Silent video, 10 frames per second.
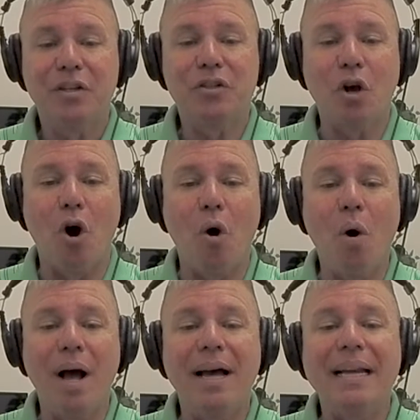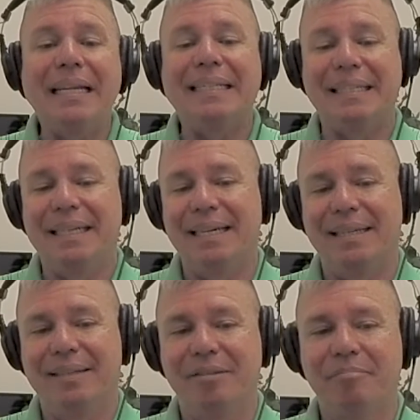So, listen to
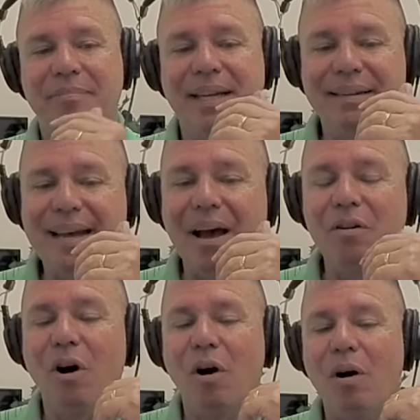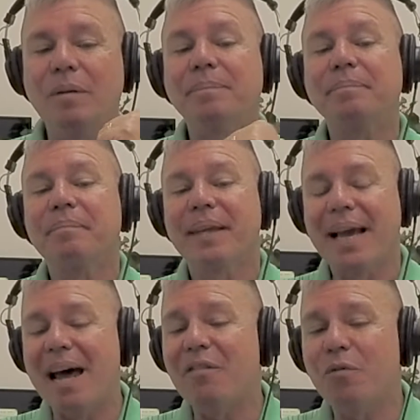this. In town hall,
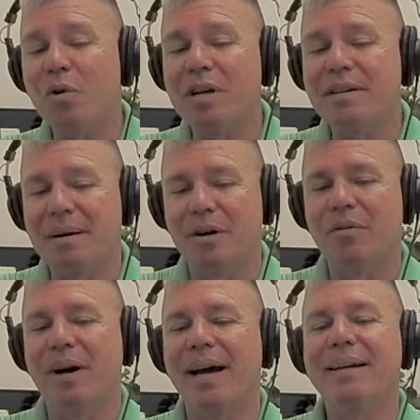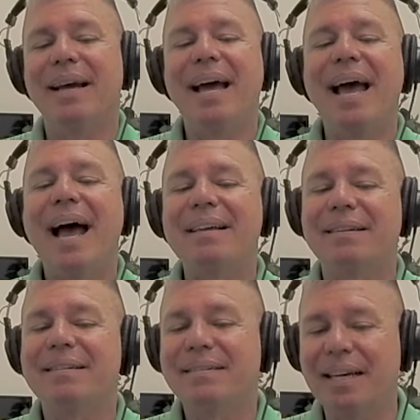California Democrat has
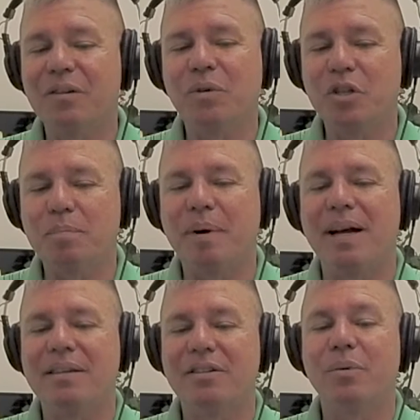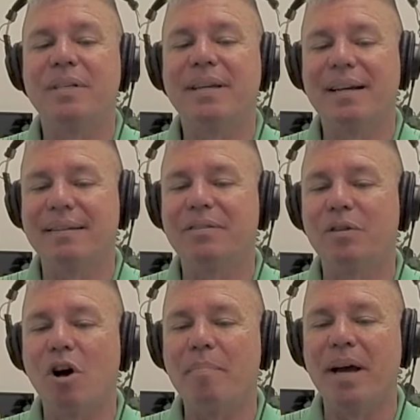a sick response to a Texas
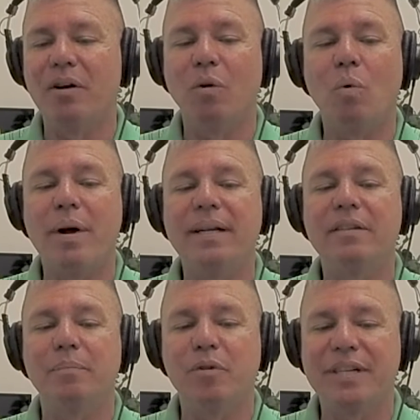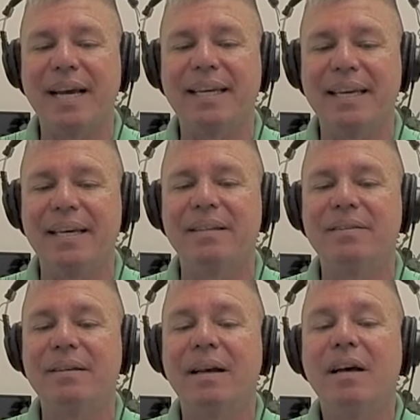lawmaker wanting to protect
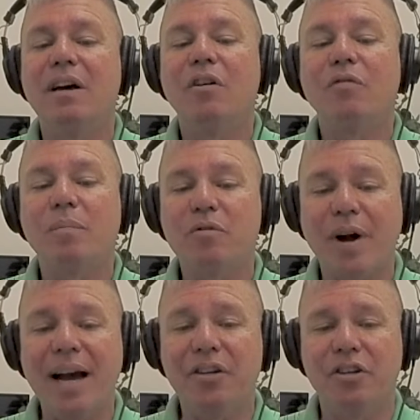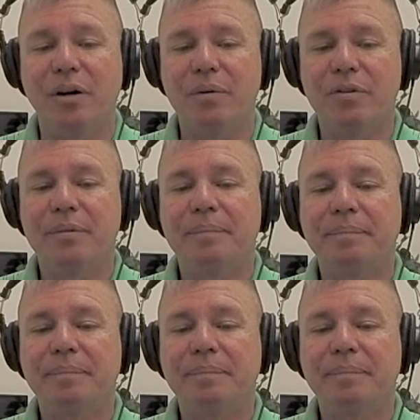kids from drag shows.